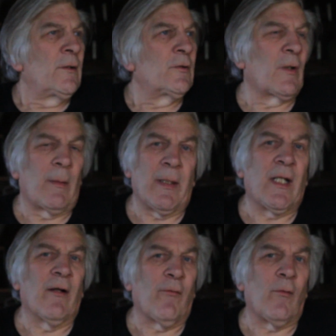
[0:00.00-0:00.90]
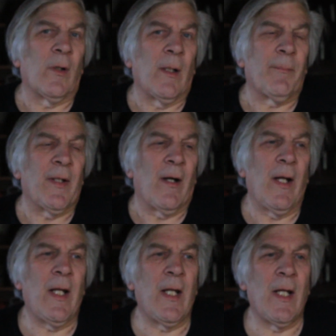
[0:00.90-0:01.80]
So I've got to be careful going up there.
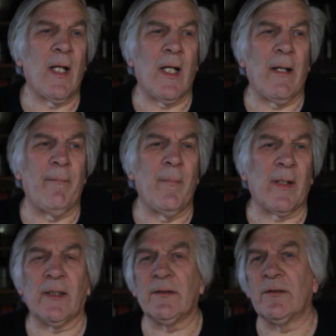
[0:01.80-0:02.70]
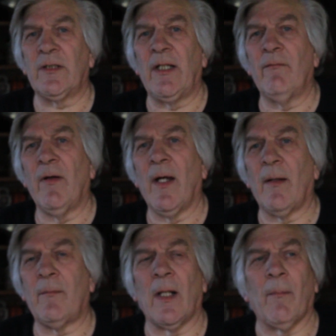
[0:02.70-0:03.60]
My cousin Steve,
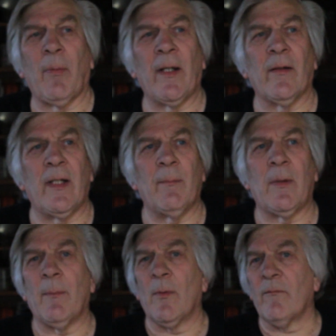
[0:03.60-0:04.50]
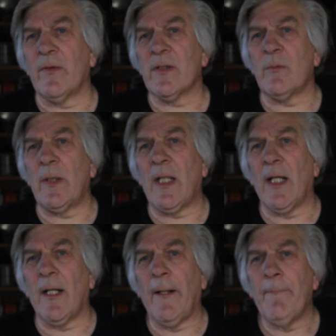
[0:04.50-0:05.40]
I kind of planned on him coming over this
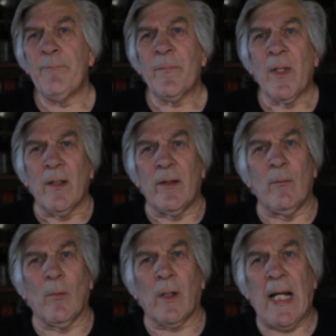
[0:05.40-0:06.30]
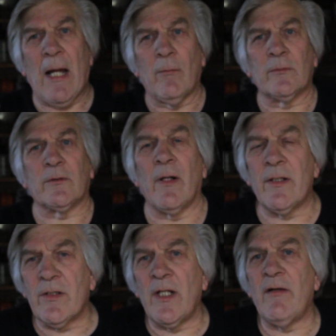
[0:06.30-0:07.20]
weekend. Didn't work out.
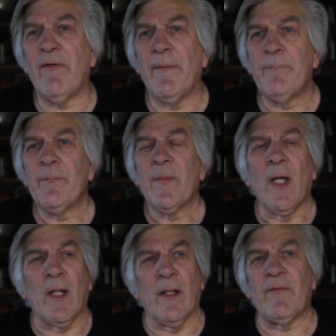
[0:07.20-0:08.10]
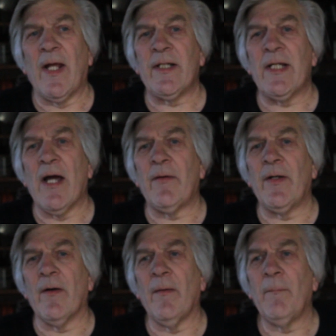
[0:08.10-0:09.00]
Sorry, Steve. I'd love to have you out
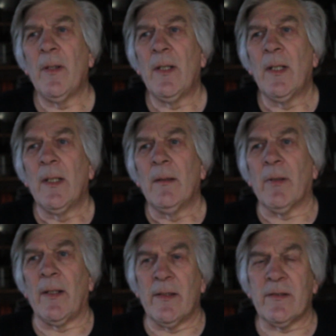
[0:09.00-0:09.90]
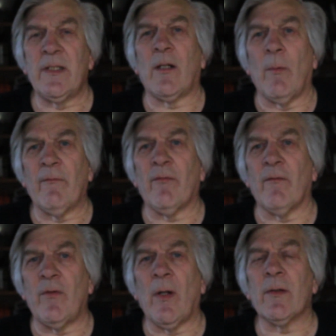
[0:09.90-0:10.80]
here. But I did sneak away for
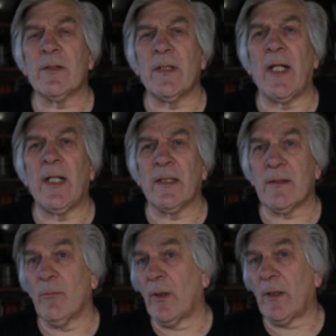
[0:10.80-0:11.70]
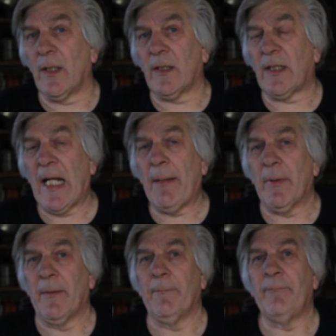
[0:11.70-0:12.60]
a few hours today to get some work done at the
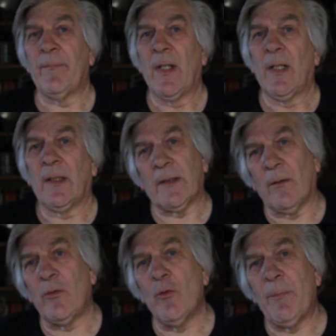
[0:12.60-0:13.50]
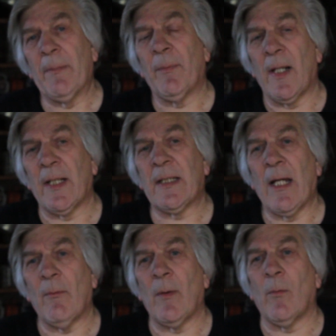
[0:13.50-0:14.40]
cabin. Because I know you people like
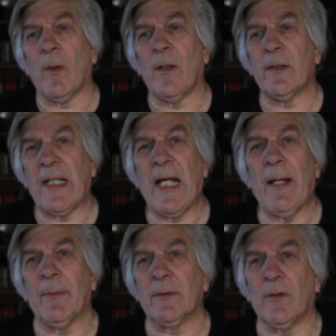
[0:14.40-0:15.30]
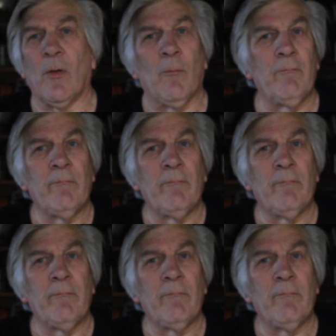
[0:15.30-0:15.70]
that when I work on the cabin. So